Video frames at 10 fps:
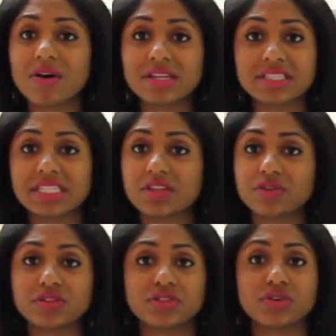honestly.
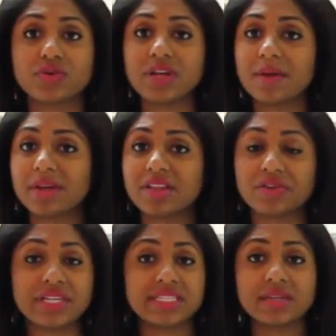They're so yummy,
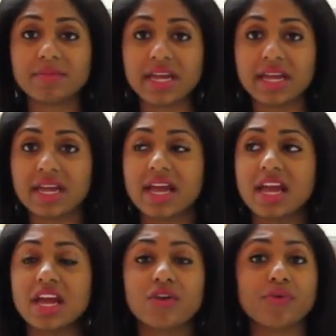they're easy to make.
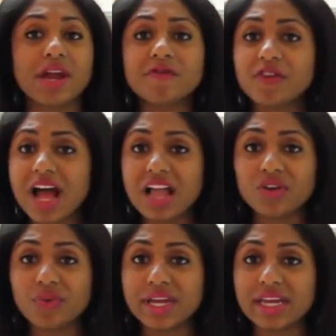Great for
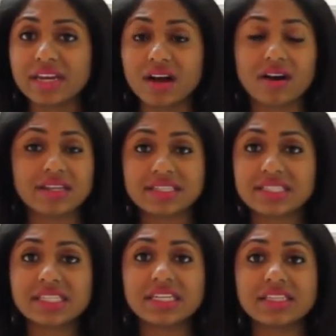Halloween,
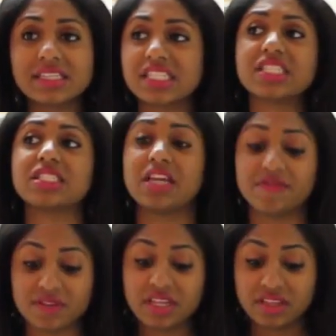honestly. This is
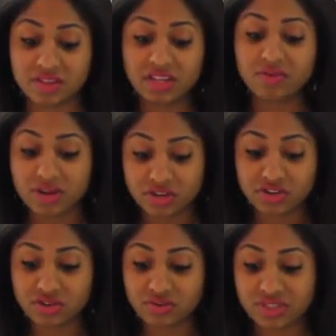definitely the thing you want to
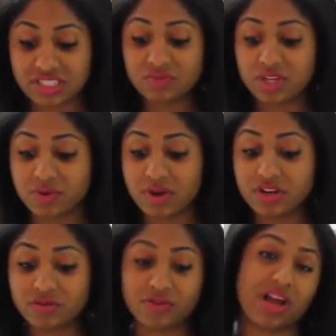do. This is what you want
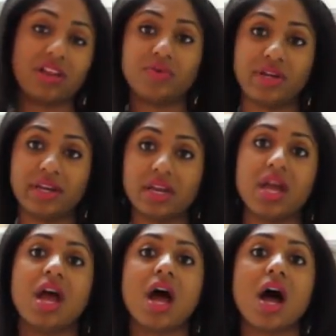to do for Halloween.
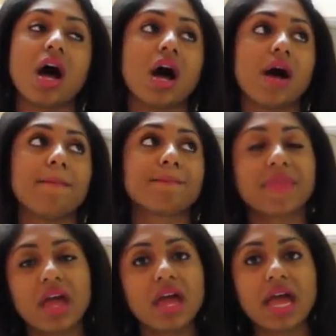
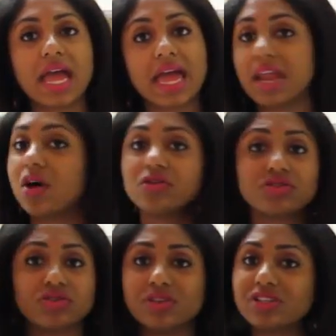And
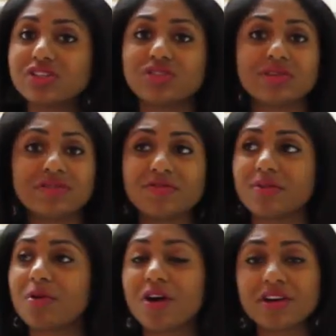also you can just do it
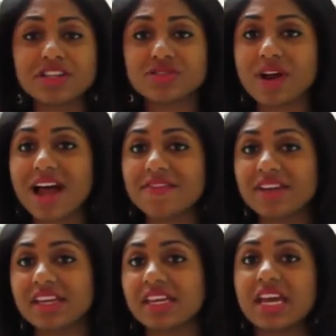for parties you're
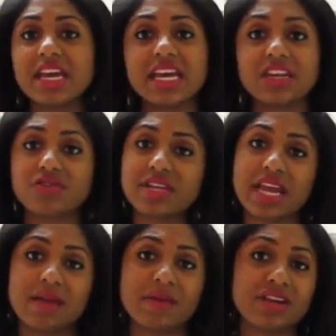having,
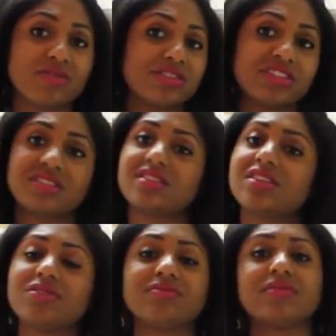entertainment, or just, you
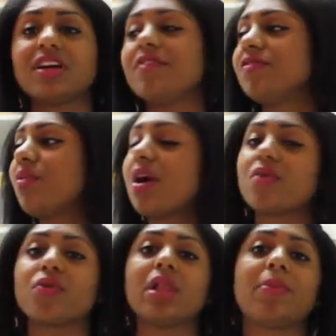know, if you
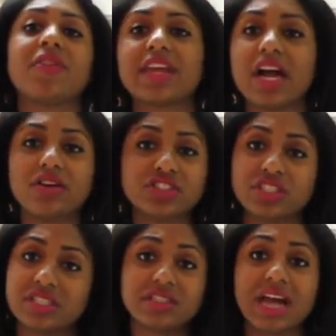want to roll up on the couch
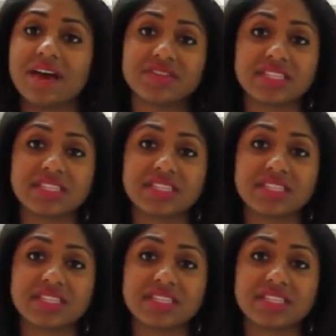and have a